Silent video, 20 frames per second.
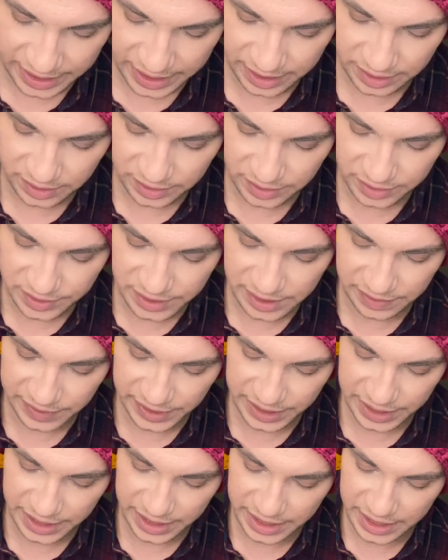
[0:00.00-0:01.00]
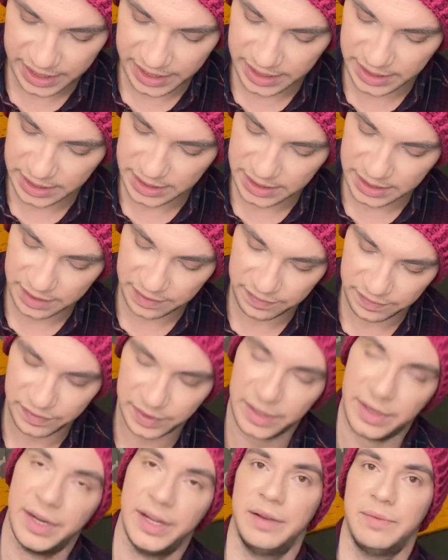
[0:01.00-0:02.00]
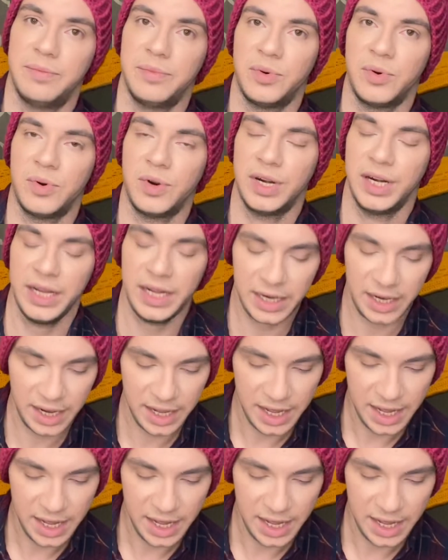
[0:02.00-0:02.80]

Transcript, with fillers: Inclusivity is very important.